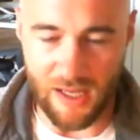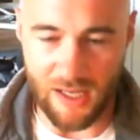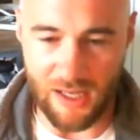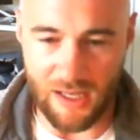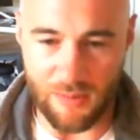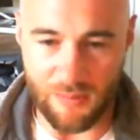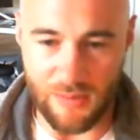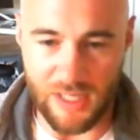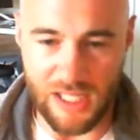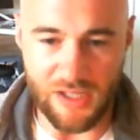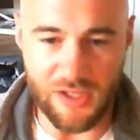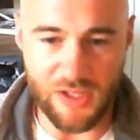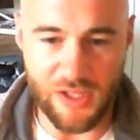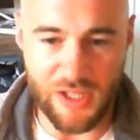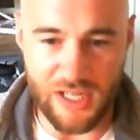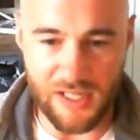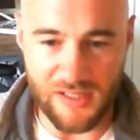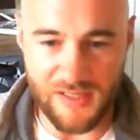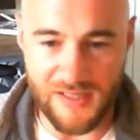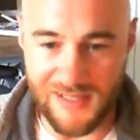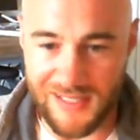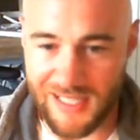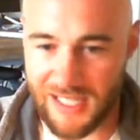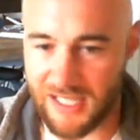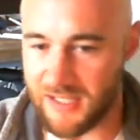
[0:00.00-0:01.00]

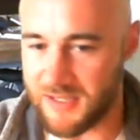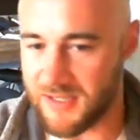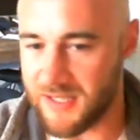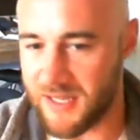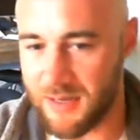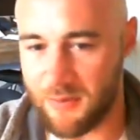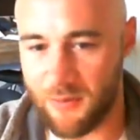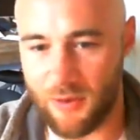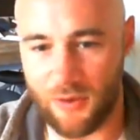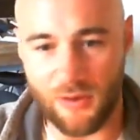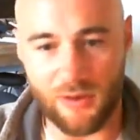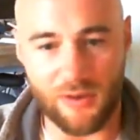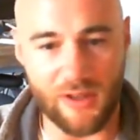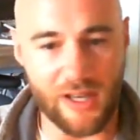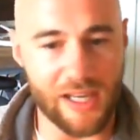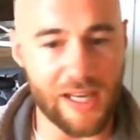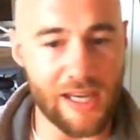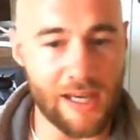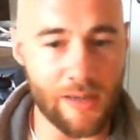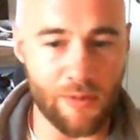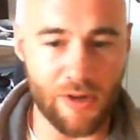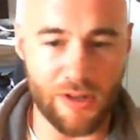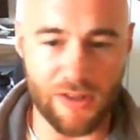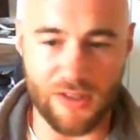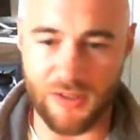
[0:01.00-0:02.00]
NGX data table, I
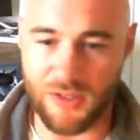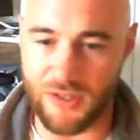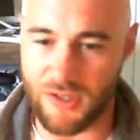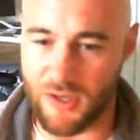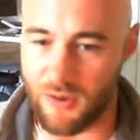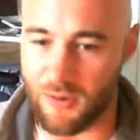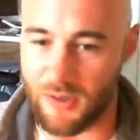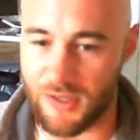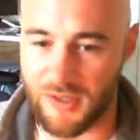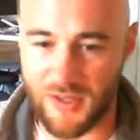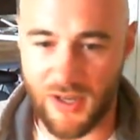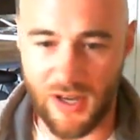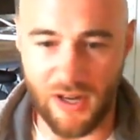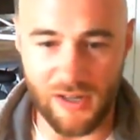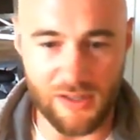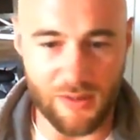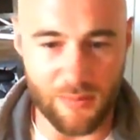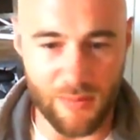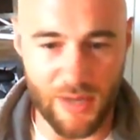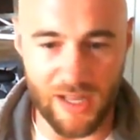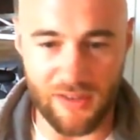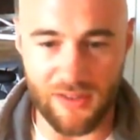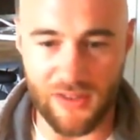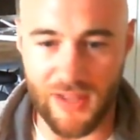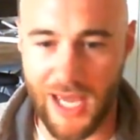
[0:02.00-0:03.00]
came on the show and talked
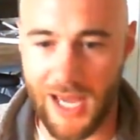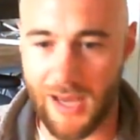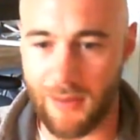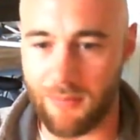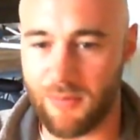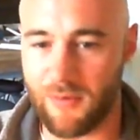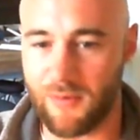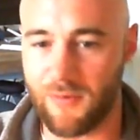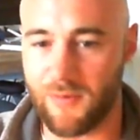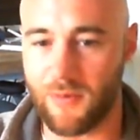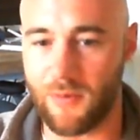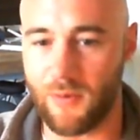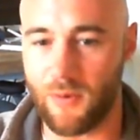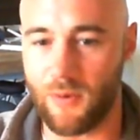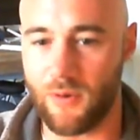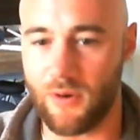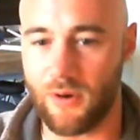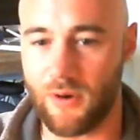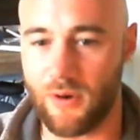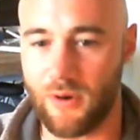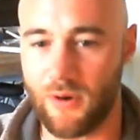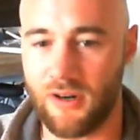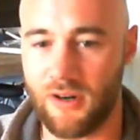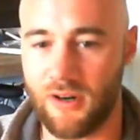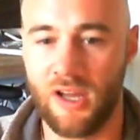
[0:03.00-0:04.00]
about that
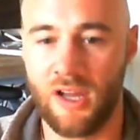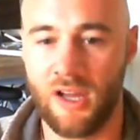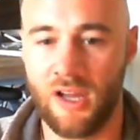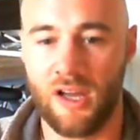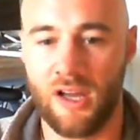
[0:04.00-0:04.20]
before.